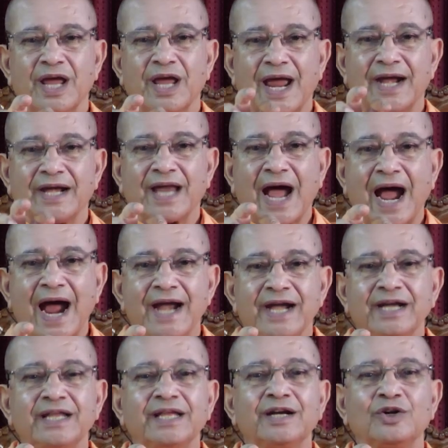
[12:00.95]
and
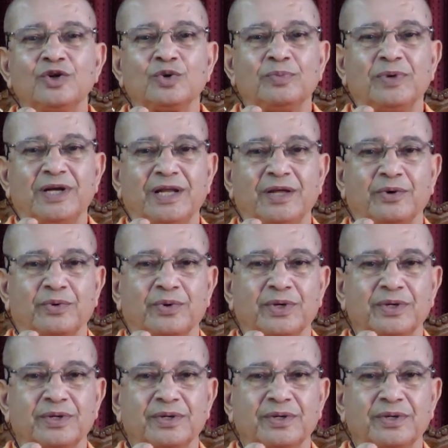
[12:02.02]
ideal to be lived.